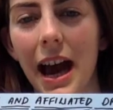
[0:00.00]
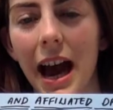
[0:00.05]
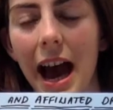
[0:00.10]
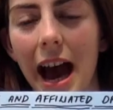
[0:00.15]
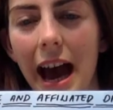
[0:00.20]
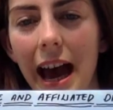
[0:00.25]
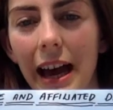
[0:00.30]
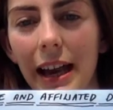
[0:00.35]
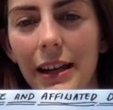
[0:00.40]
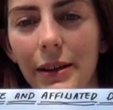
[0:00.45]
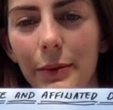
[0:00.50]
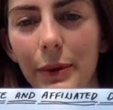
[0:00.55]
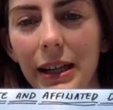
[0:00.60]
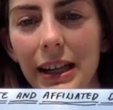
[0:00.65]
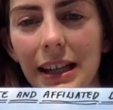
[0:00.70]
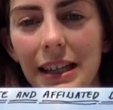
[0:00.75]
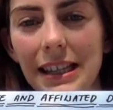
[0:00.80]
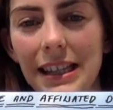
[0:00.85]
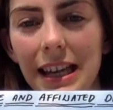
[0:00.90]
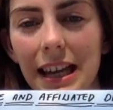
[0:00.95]
and we
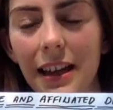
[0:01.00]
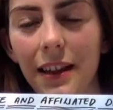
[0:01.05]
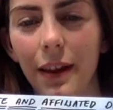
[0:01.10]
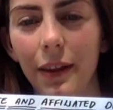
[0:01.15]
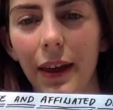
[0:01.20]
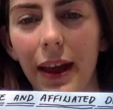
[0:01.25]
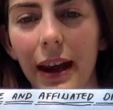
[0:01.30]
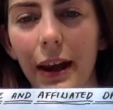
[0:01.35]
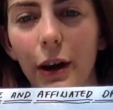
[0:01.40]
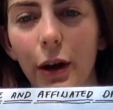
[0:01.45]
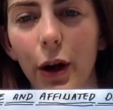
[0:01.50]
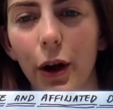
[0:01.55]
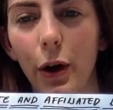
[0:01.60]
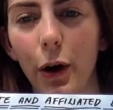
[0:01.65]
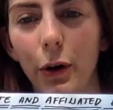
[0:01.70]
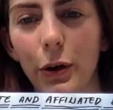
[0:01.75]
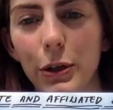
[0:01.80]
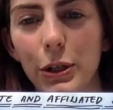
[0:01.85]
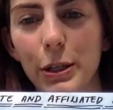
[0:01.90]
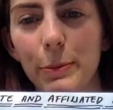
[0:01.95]
can see that they
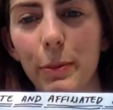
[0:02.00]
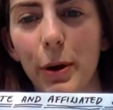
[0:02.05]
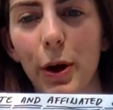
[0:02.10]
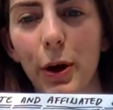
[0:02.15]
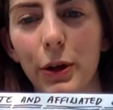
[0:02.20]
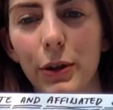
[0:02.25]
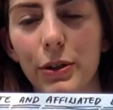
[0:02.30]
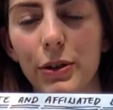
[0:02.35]
correspond.